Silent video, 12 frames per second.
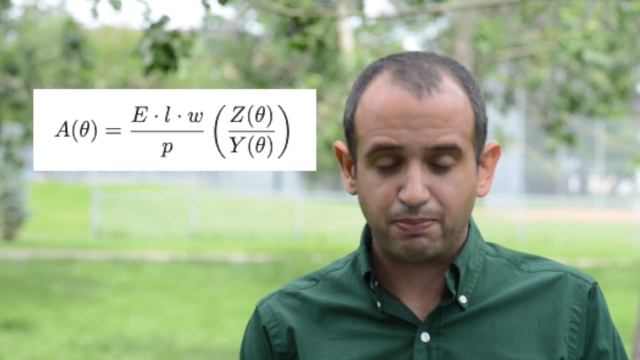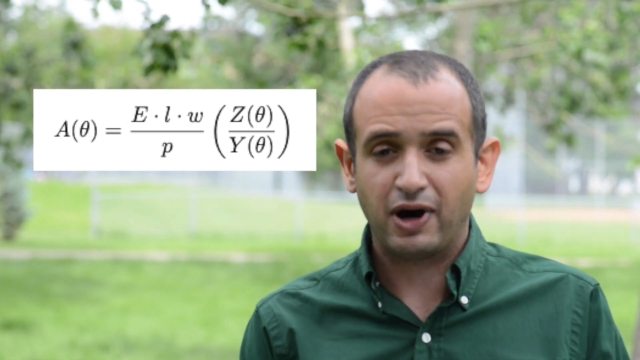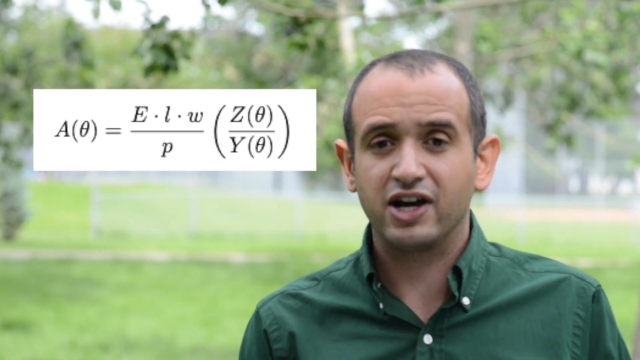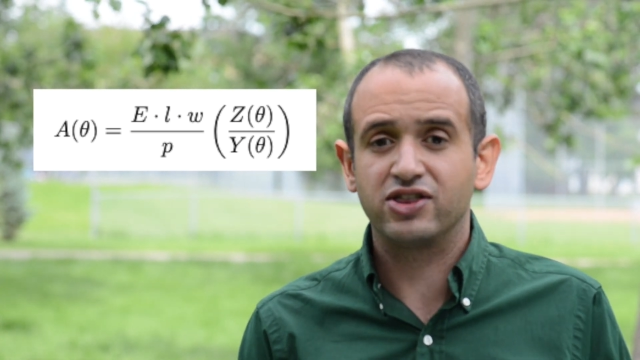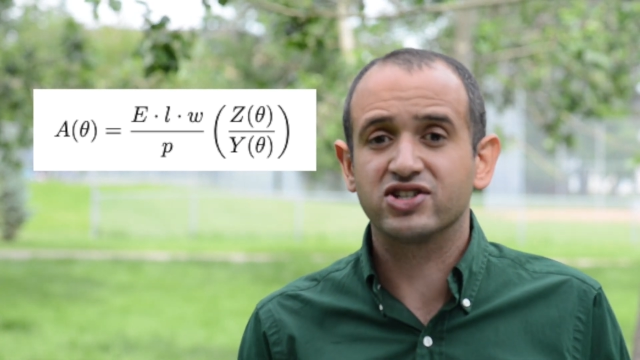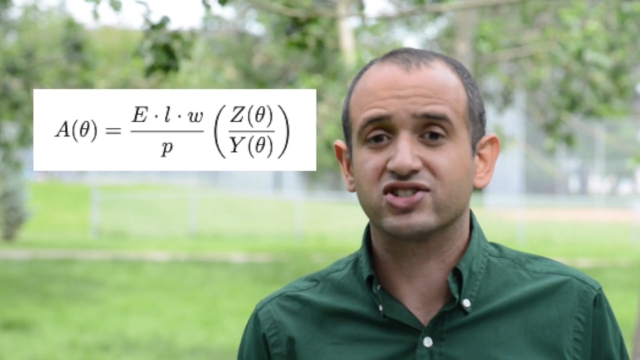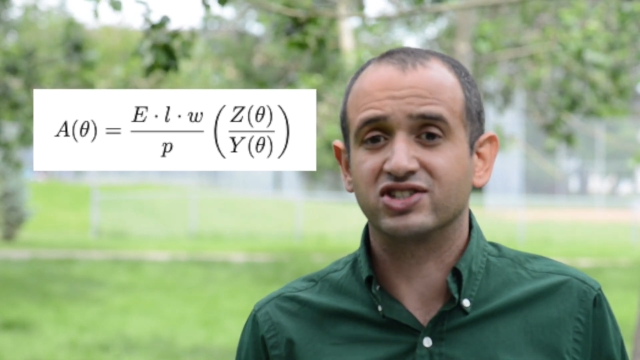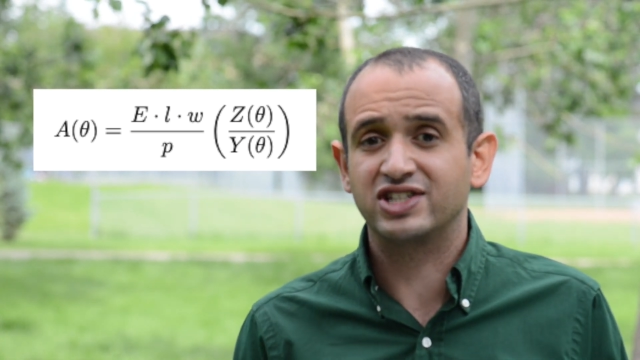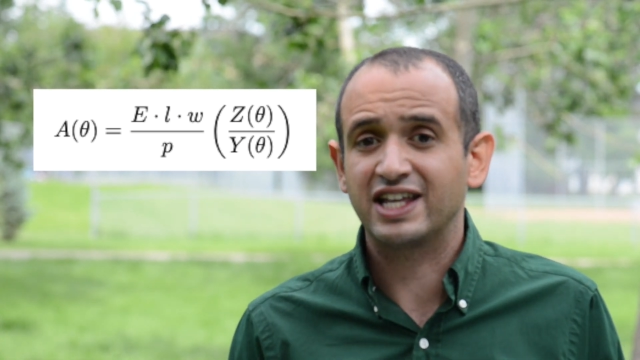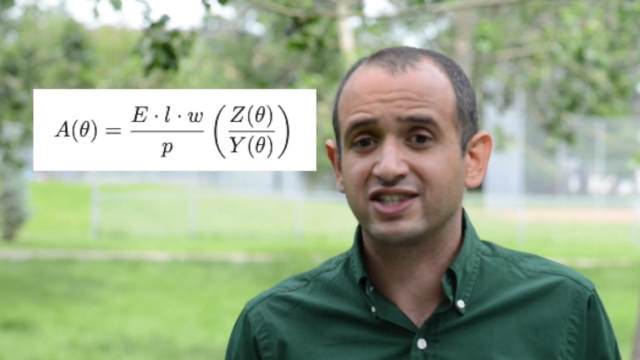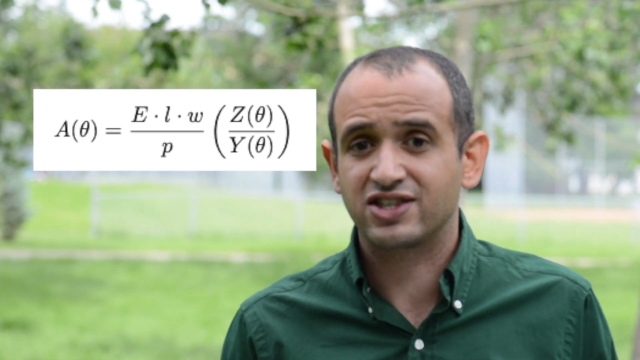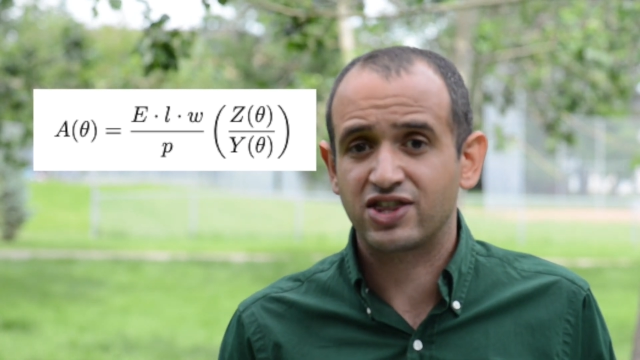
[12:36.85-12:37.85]
by this z
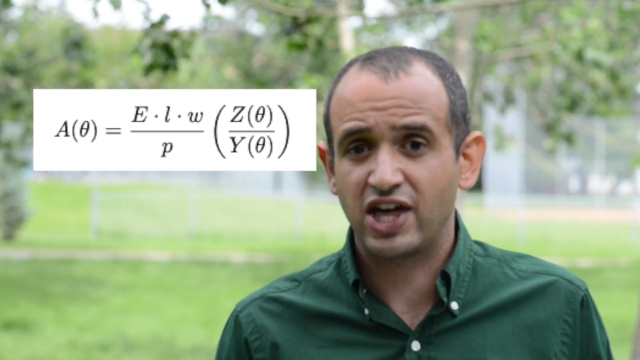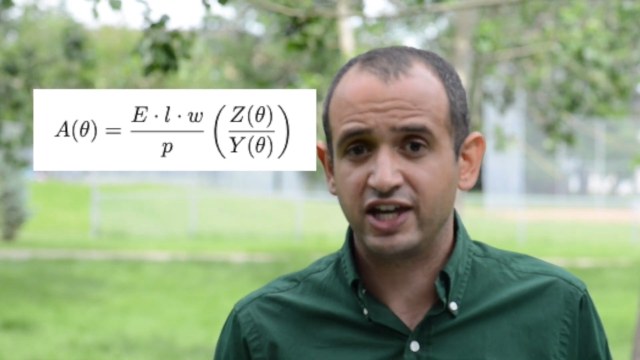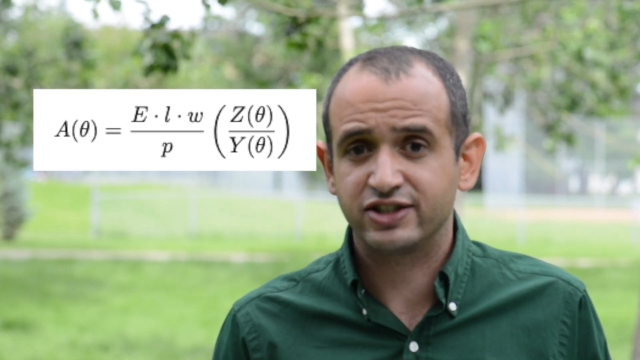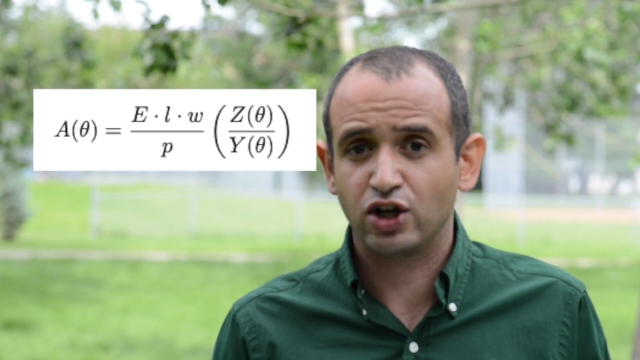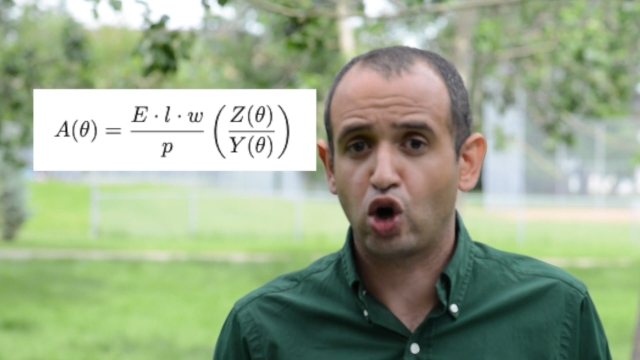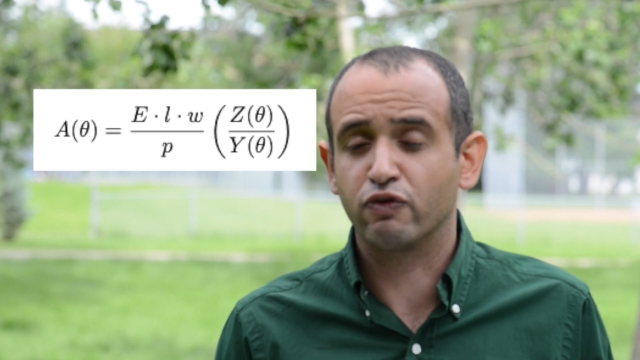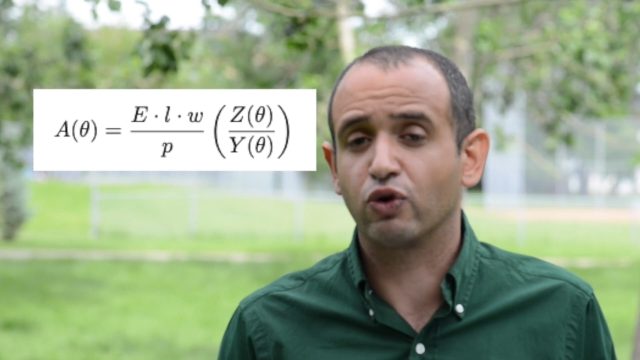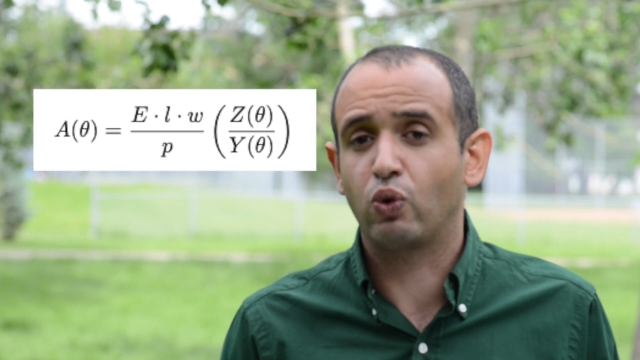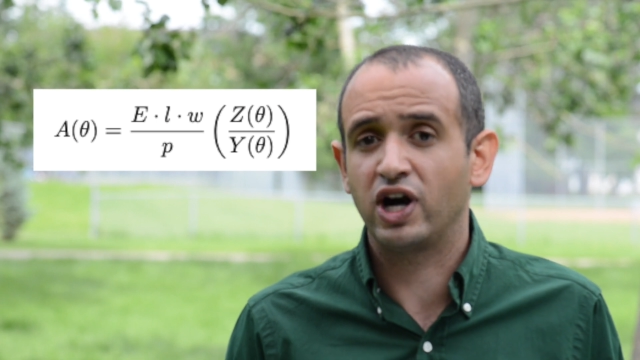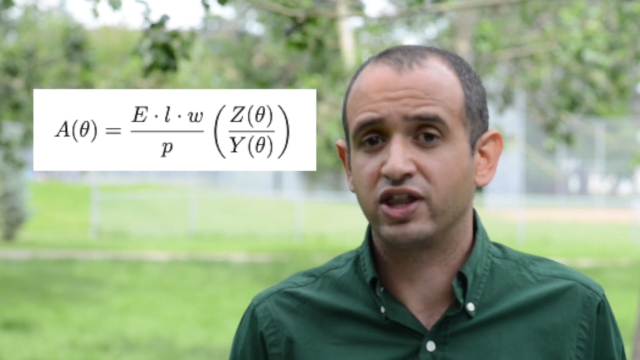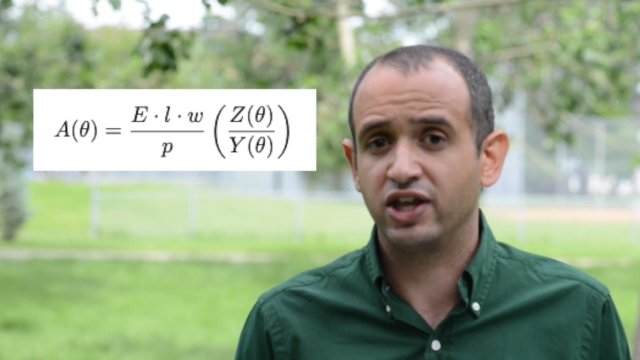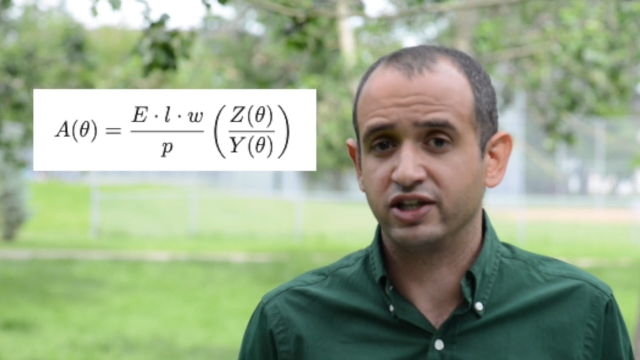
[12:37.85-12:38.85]
theta over
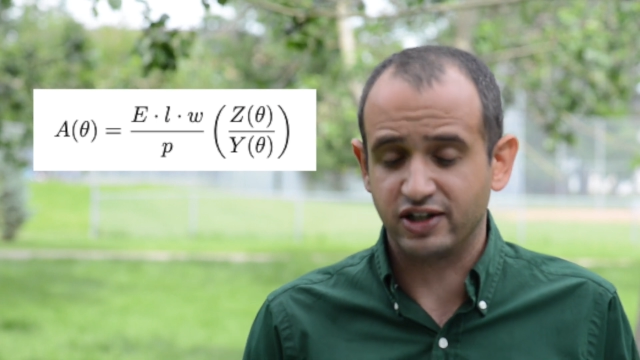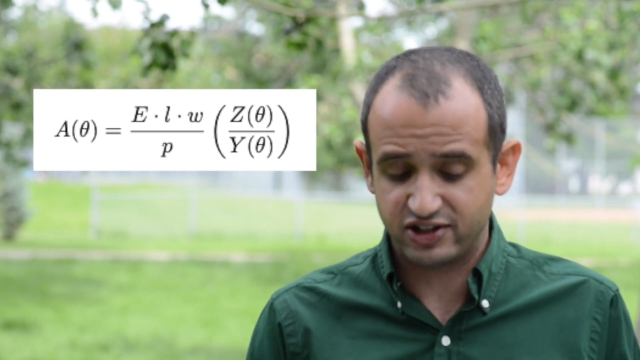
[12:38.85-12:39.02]
y theta.